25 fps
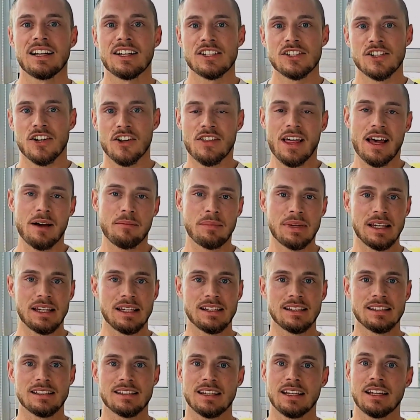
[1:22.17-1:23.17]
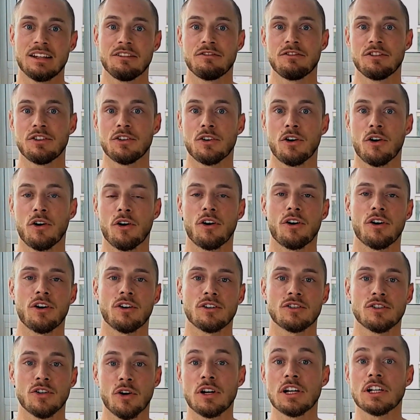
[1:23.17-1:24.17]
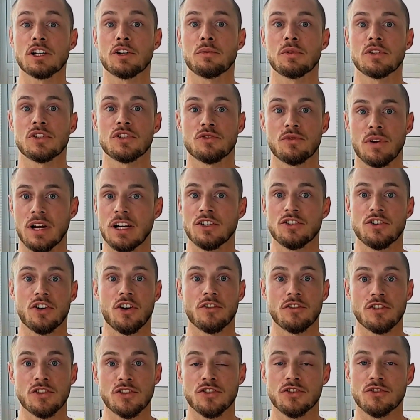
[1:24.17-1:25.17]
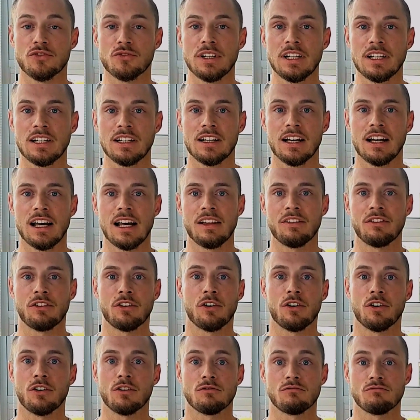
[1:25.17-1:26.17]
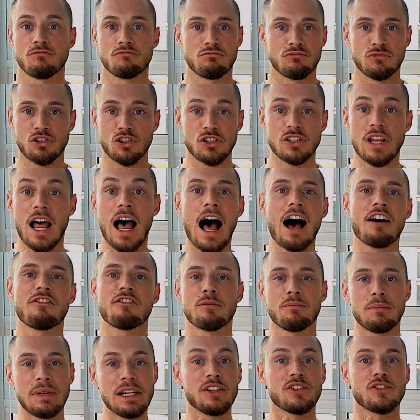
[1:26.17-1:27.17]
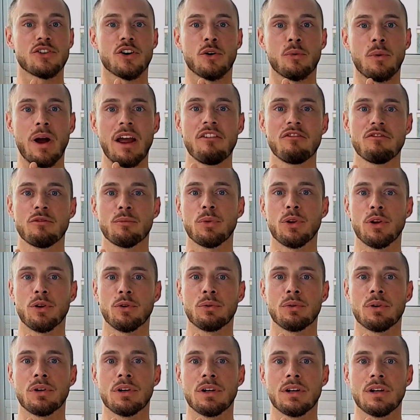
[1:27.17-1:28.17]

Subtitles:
So that means if you're talking to a stranger on the street and they're just half a meter away from you,